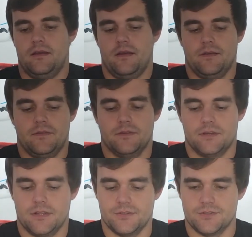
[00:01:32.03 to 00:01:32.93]
I'll give you a
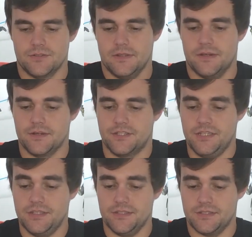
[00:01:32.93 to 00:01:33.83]
closer look later.
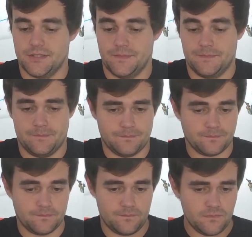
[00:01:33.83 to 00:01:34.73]
She is
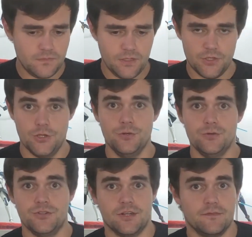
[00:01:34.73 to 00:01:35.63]

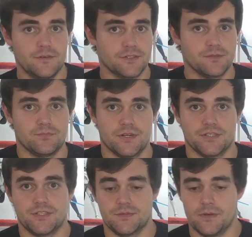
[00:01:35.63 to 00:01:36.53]
huge on first
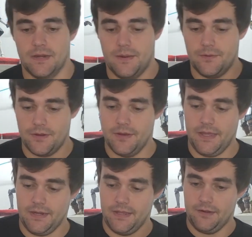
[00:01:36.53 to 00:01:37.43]
impressions, but I'm going to go
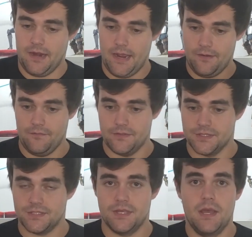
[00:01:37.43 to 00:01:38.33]
ahead and get her out of
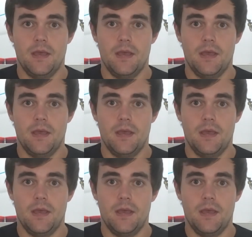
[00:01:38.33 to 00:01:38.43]
this